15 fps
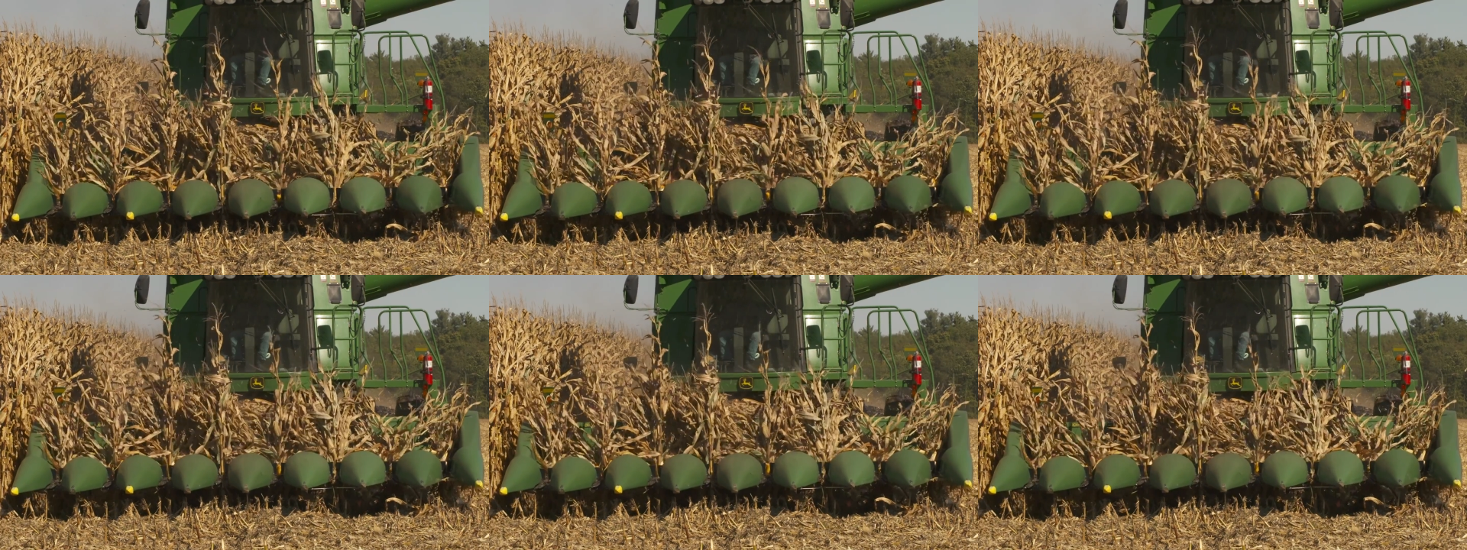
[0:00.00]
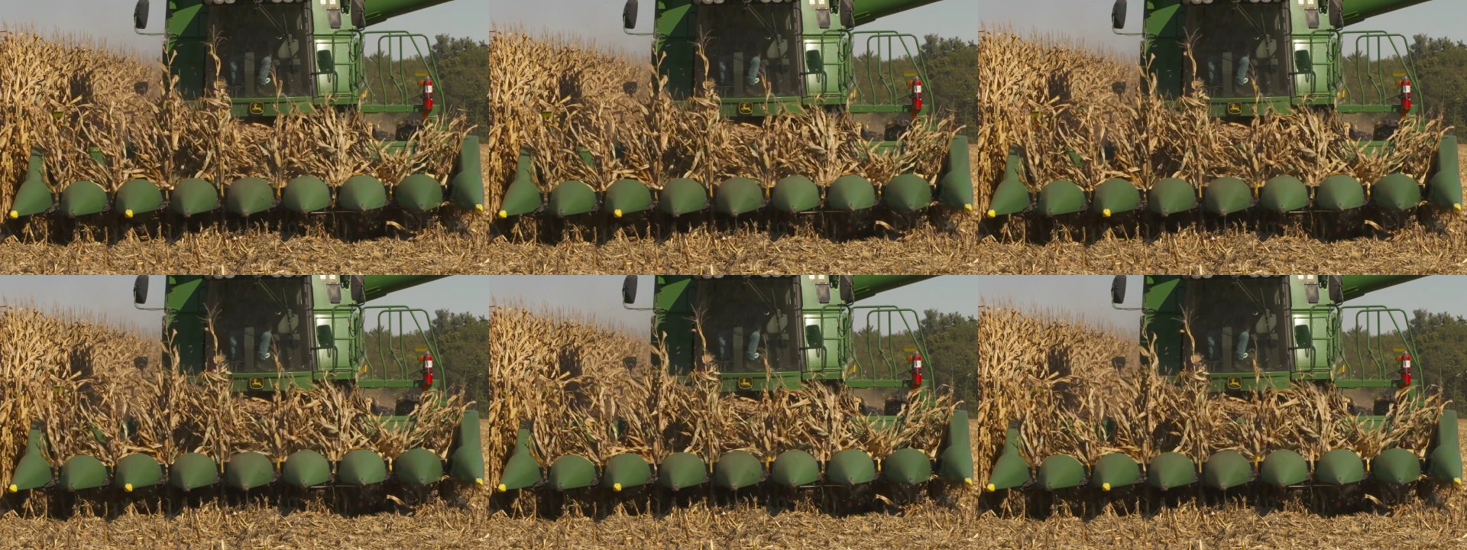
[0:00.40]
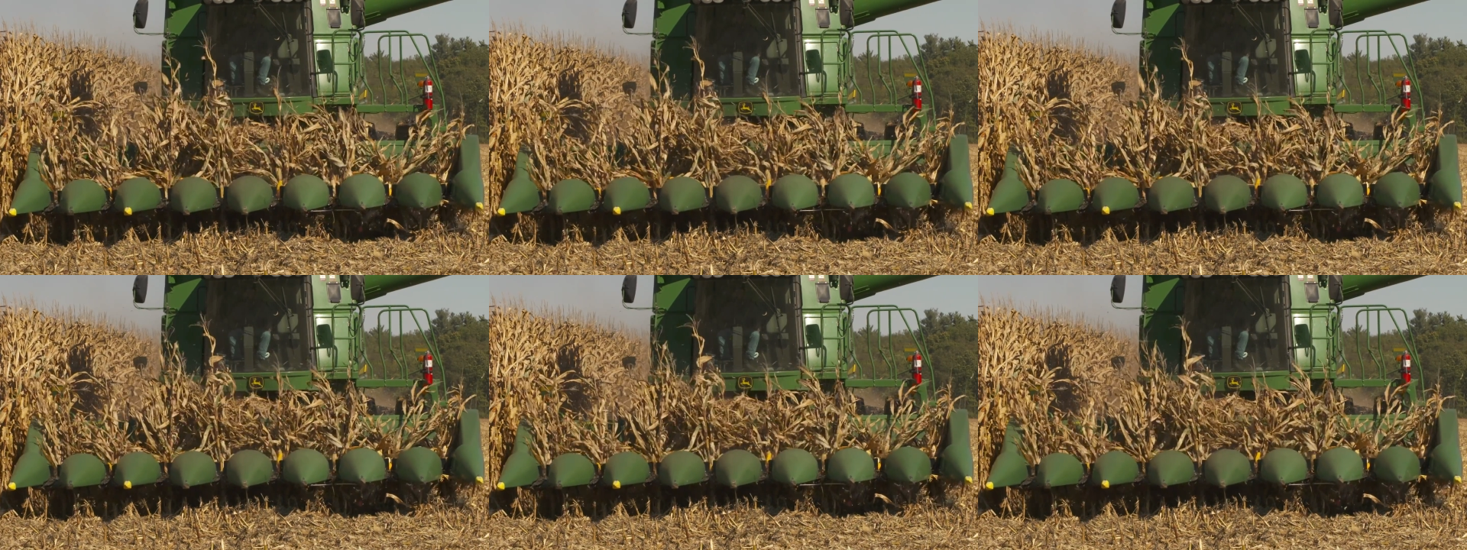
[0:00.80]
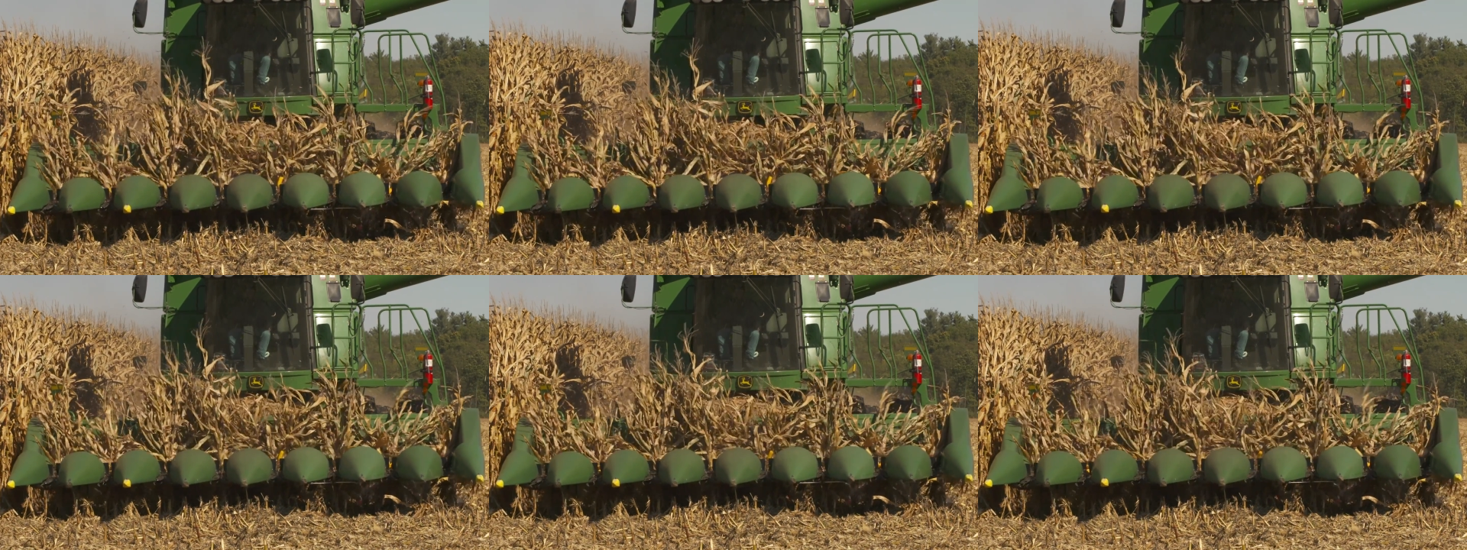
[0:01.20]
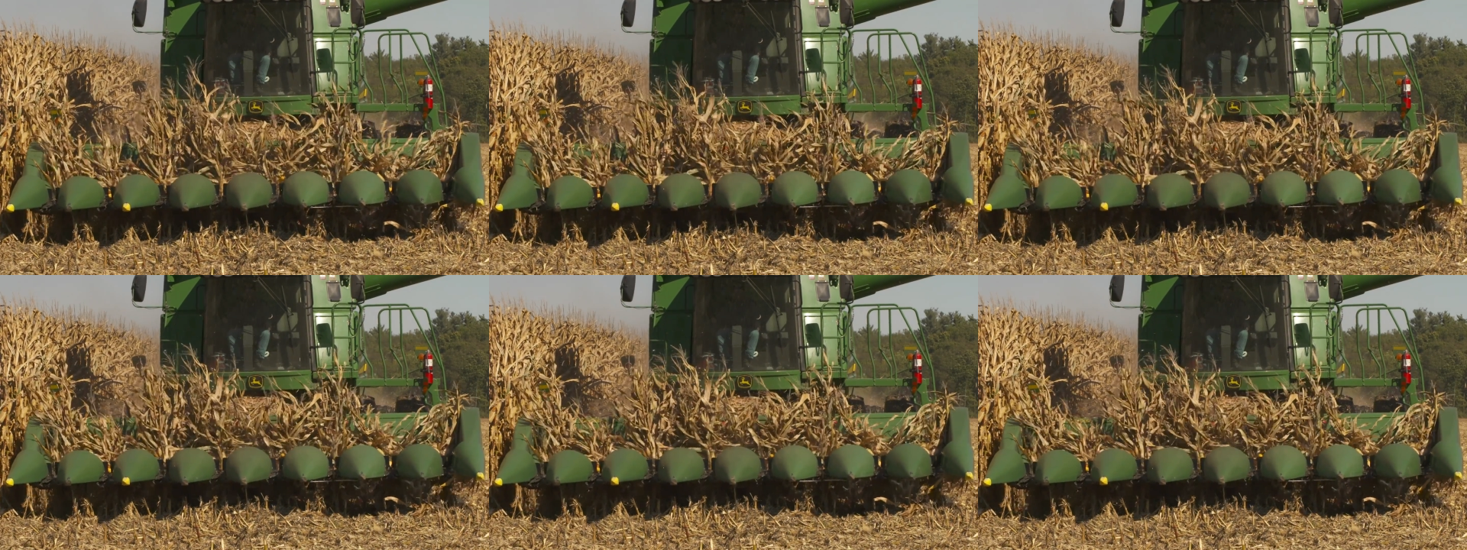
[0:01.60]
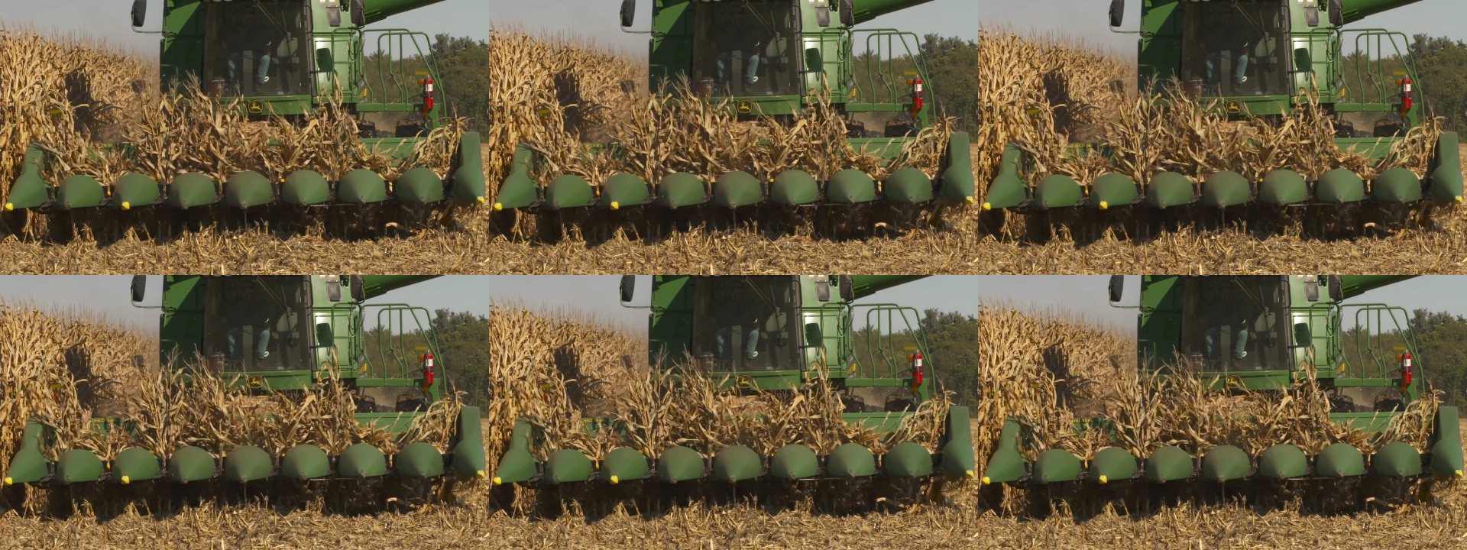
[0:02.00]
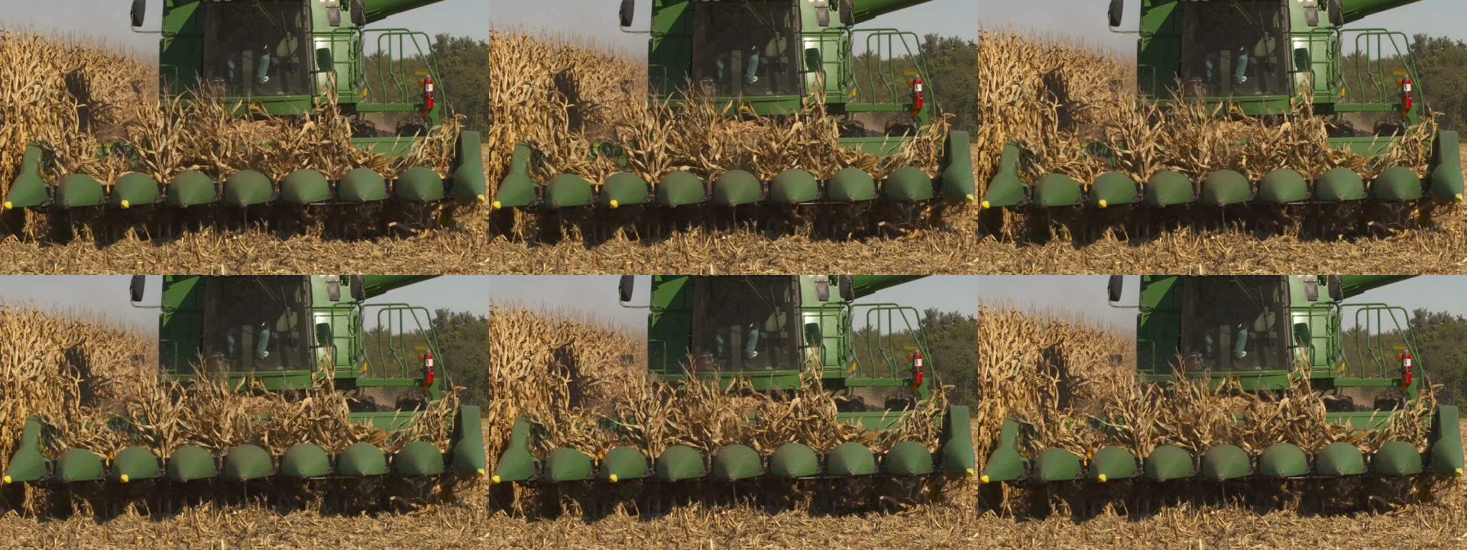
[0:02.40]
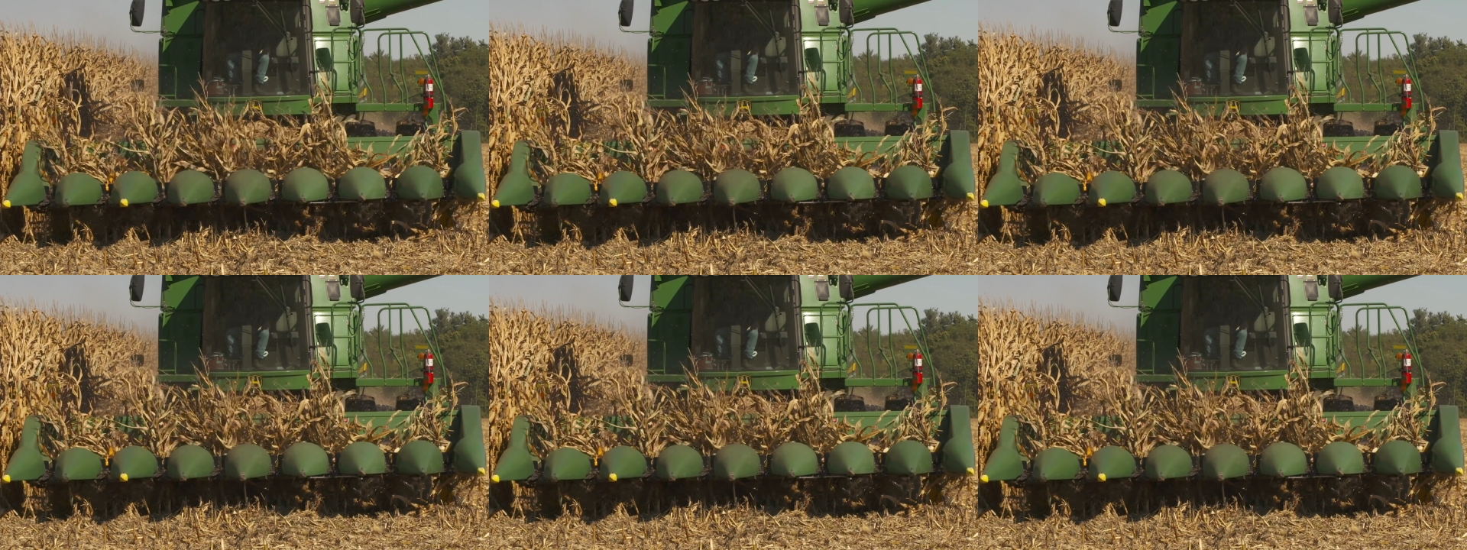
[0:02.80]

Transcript: No face is visible, so there are no lips to read.